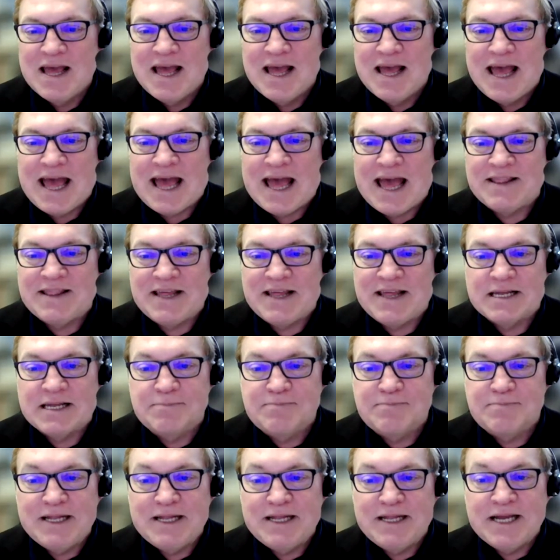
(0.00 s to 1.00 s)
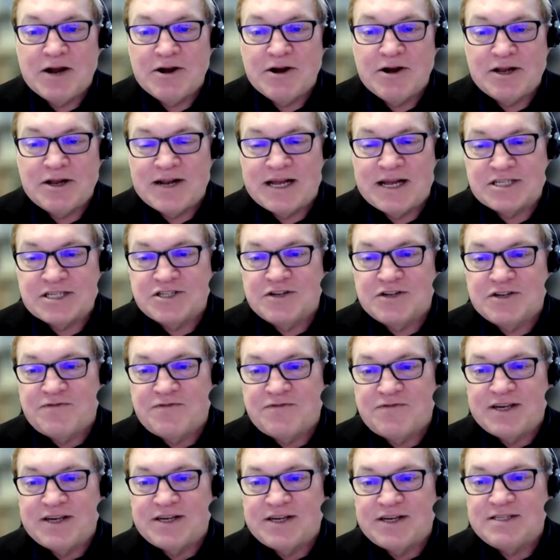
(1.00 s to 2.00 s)
And then completing our international
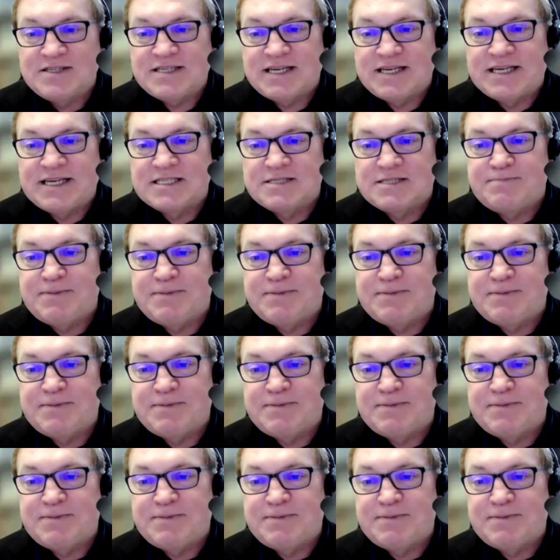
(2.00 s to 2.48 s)
field is